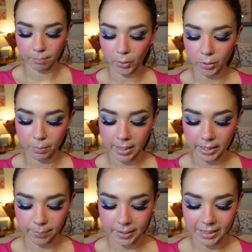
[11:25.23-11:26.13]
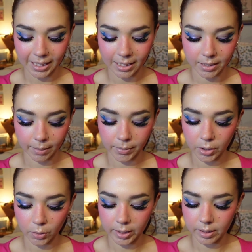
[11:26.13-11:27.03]
Milk Makeup
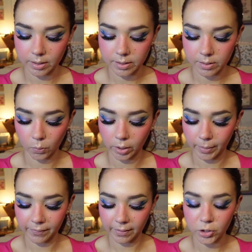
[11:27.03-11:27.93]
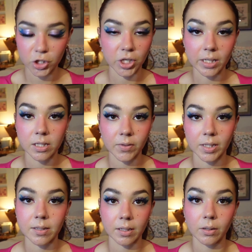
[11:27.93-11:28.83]
10W is one of my favorite shades of
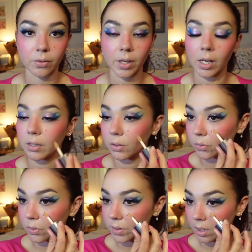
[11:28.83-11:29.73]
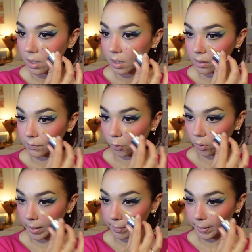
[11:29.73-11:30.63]
concealer that I use for
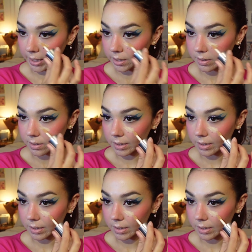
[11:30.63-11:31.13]
my base.